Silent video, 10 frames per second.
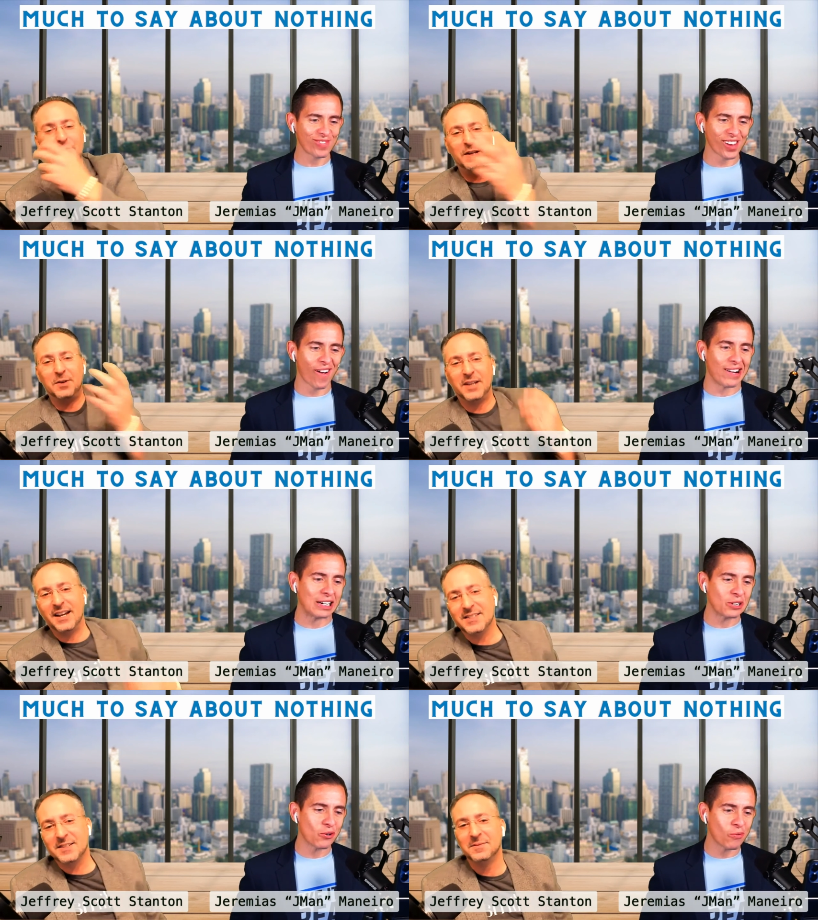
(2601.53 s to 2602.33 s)
Speaker 1: or a video
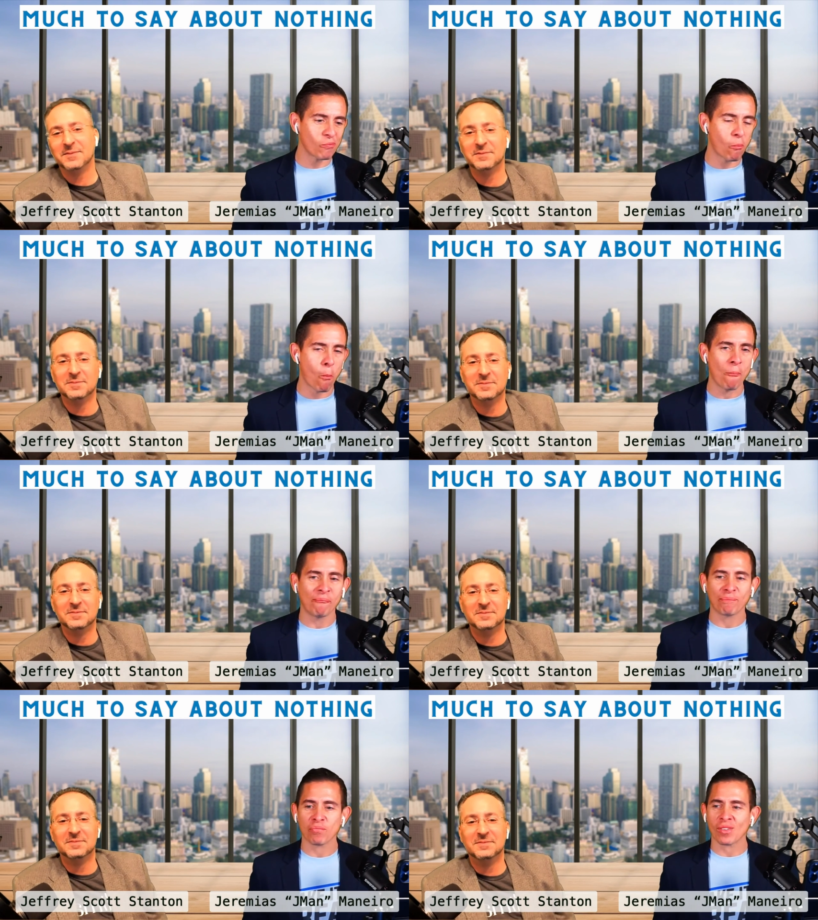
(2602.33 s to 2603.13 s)
cast.
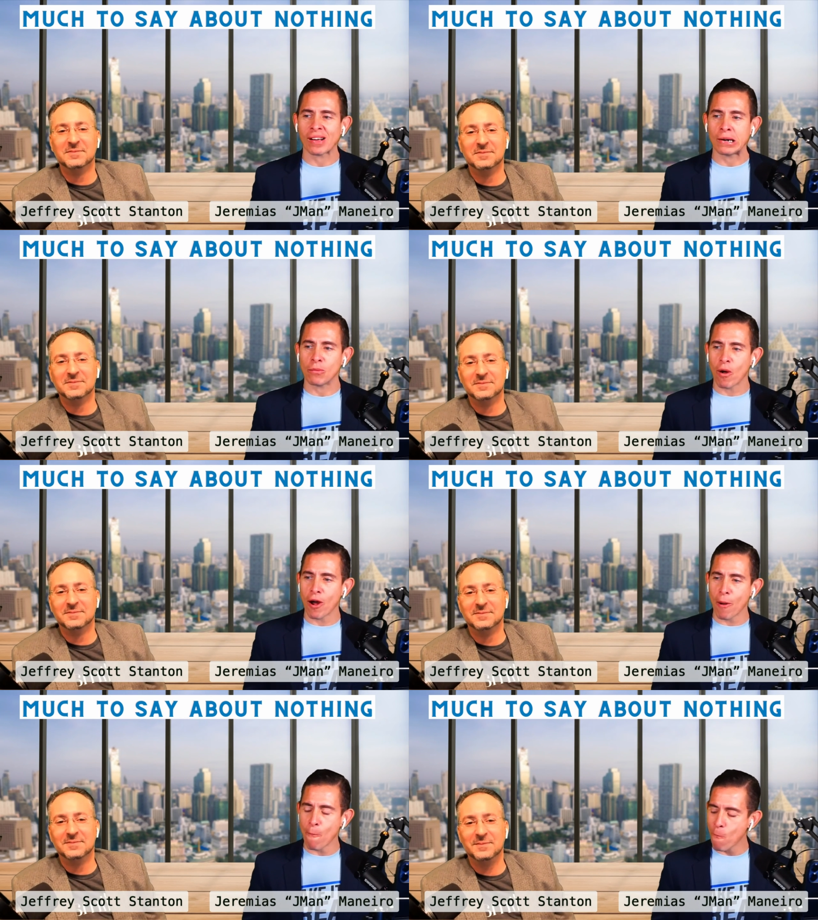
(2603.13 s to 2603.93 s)

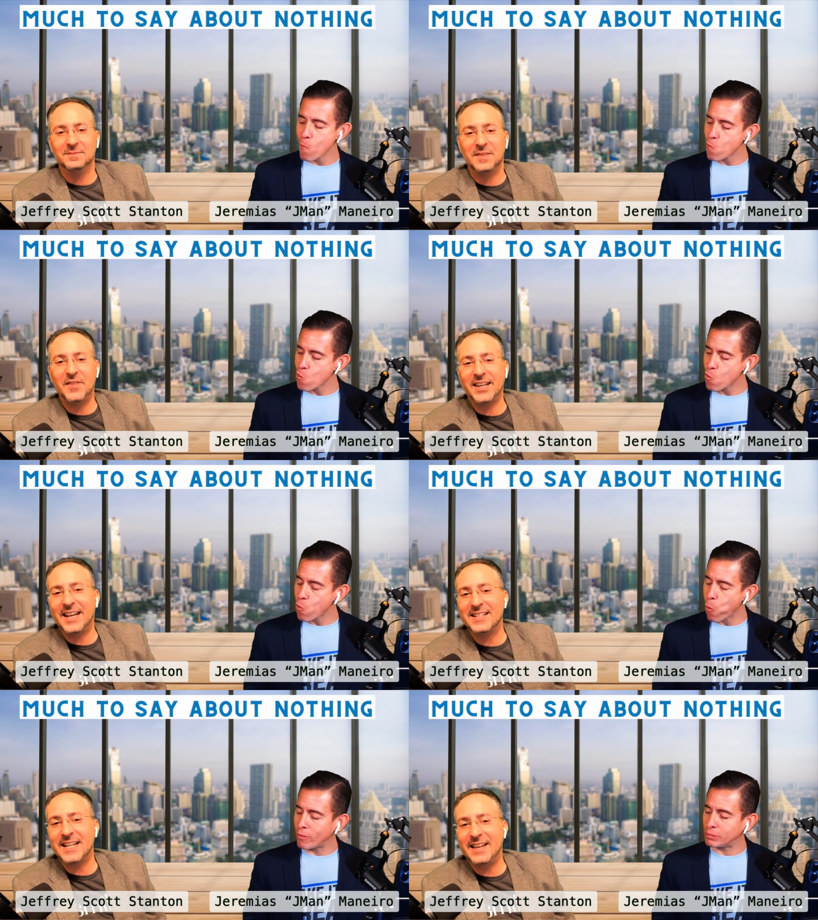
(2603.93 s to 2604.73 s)
Um, and then
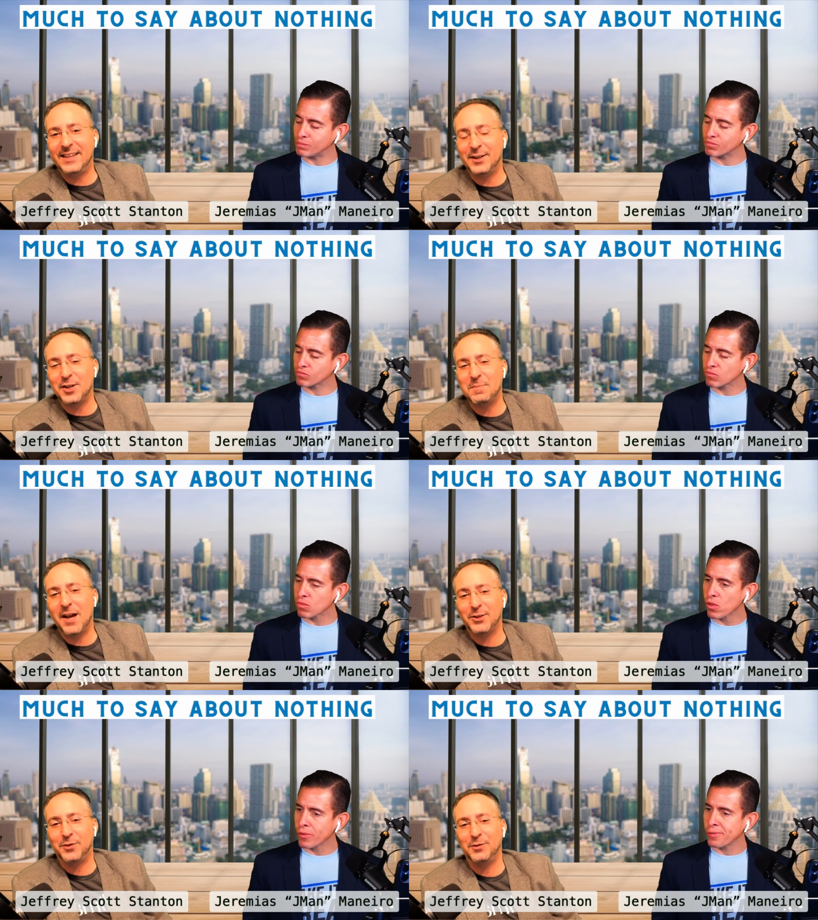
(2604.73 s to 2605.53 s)
can't say anything because his
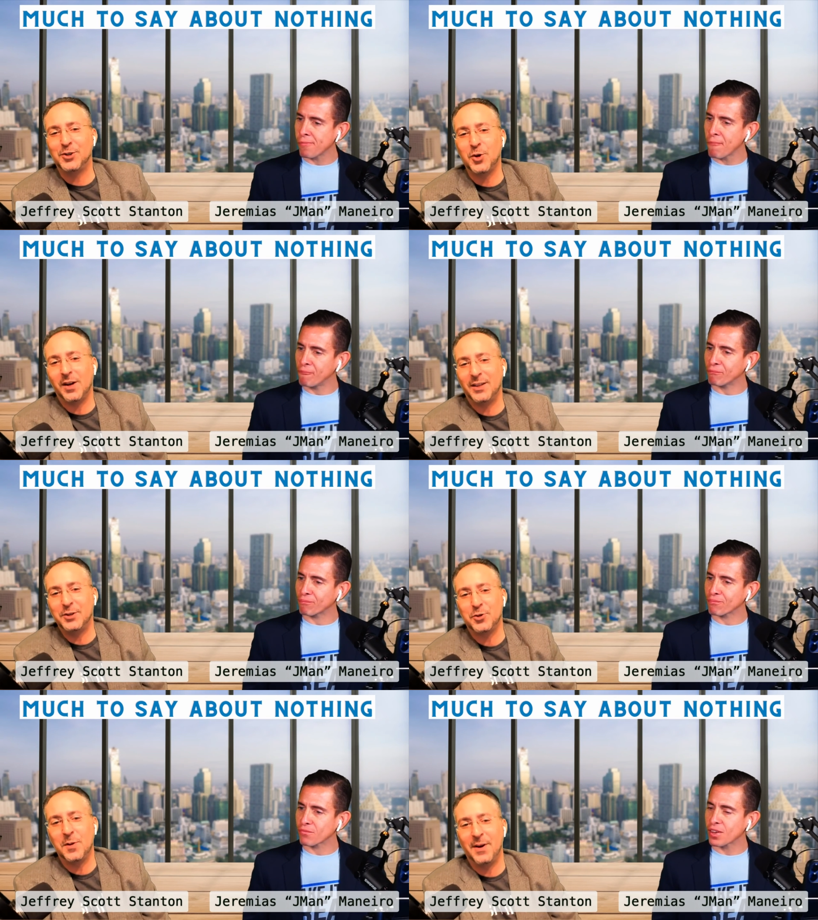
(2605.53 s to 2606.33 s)
mouth's full of chocolate
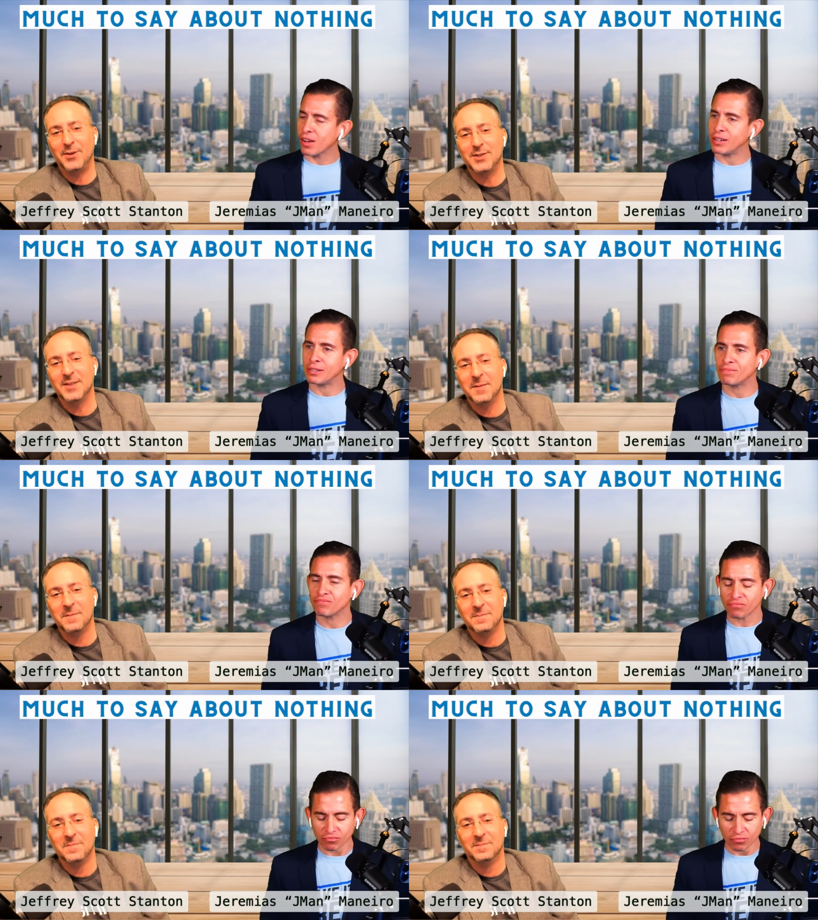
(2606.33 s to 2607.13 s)
and strawberries.
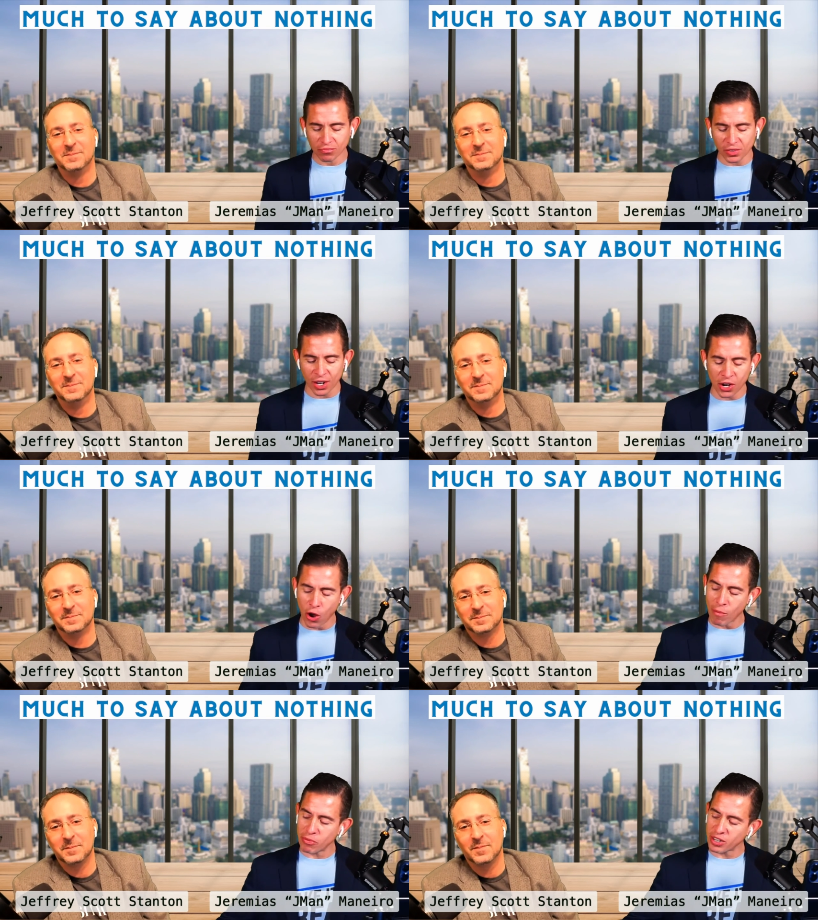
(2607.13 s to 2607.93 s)

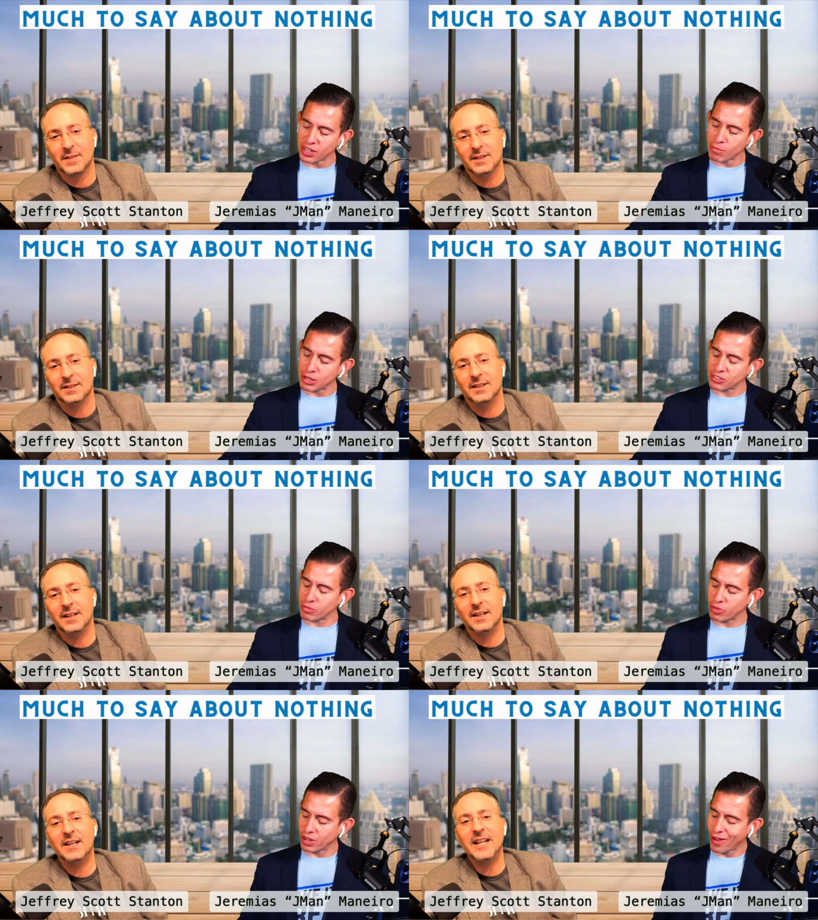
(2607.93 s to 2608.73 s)
Speaker 2: No, I'm thinking about
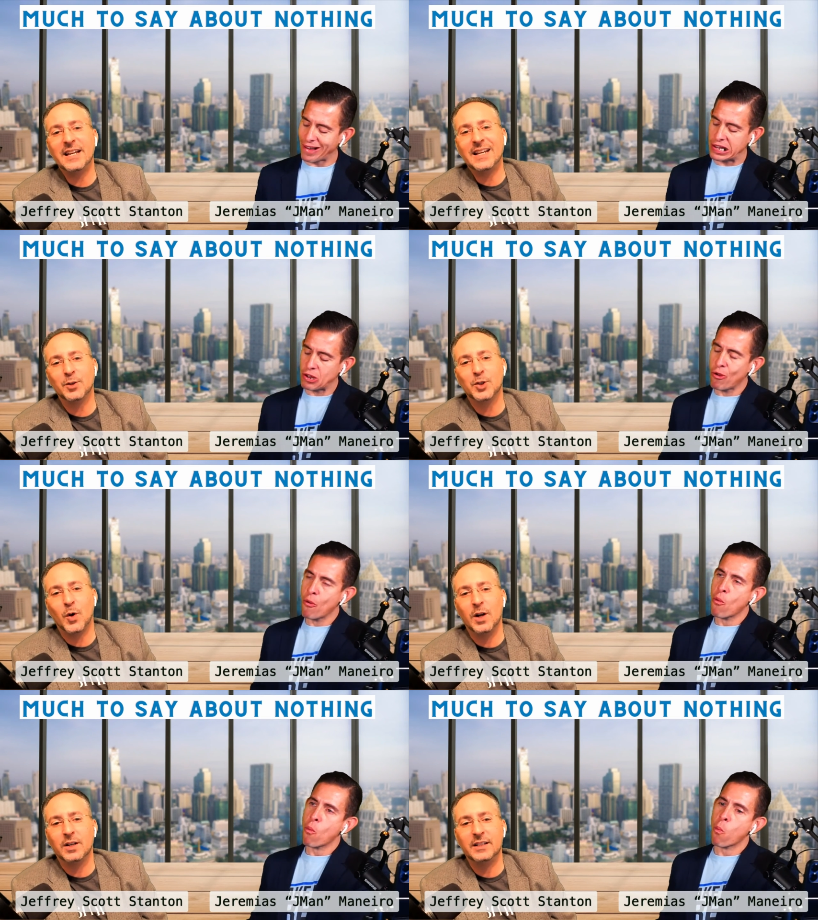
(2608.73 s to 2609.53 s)
something.
Speaker 1: And now you got all
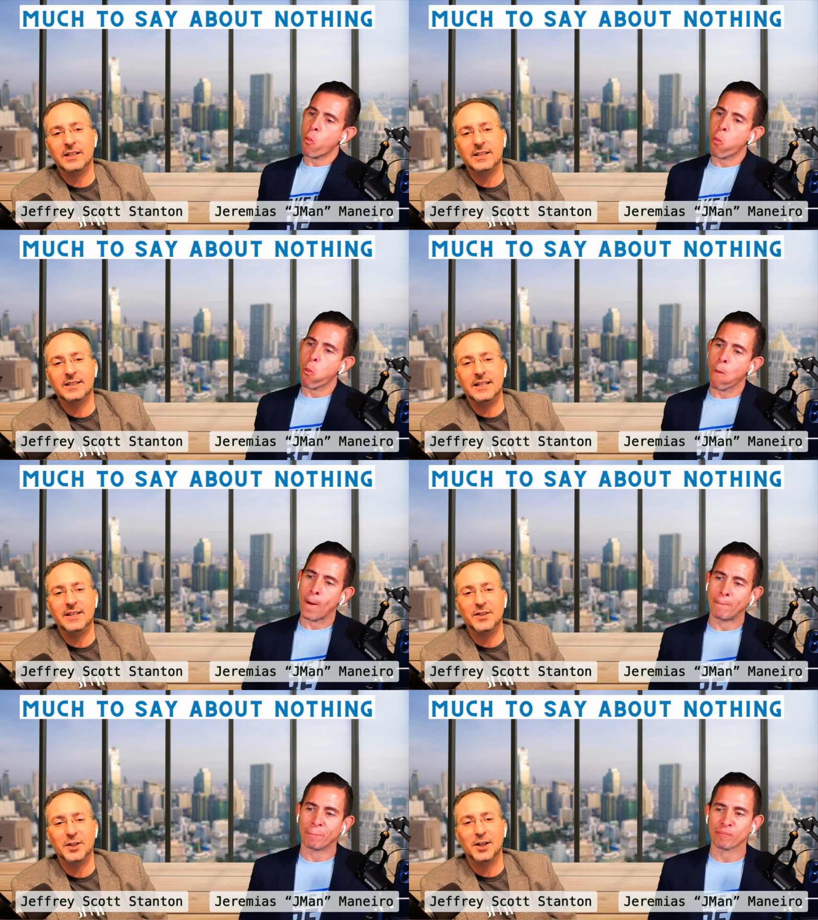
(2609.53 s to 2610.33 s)
chocolate in your
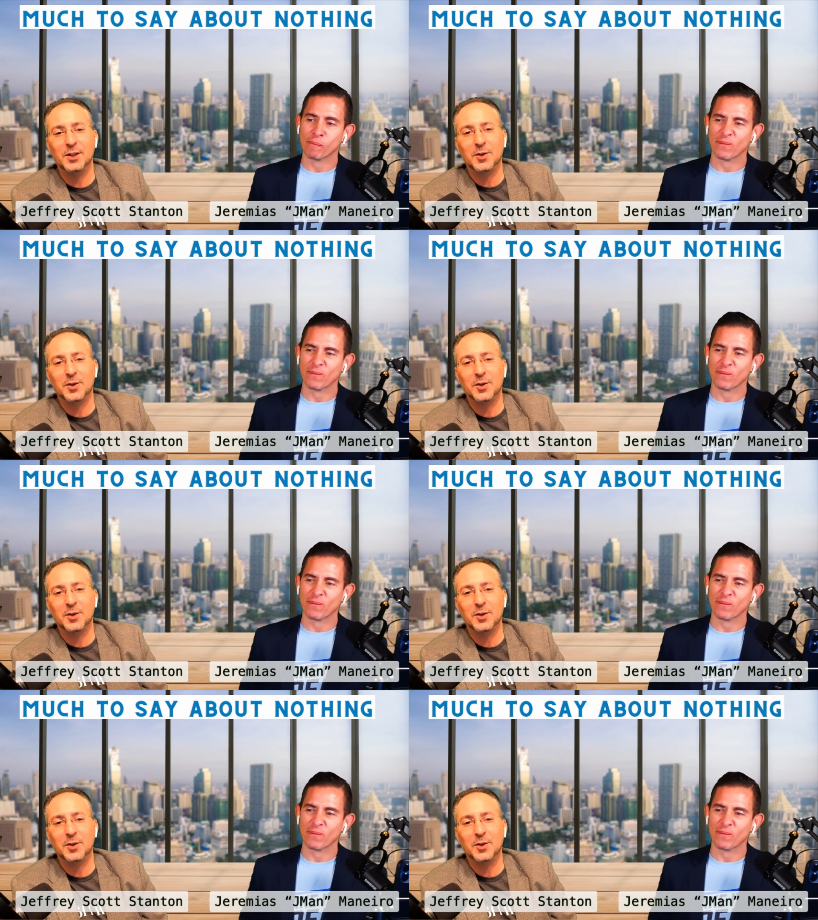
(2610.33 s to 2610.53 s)
teeth and you're going to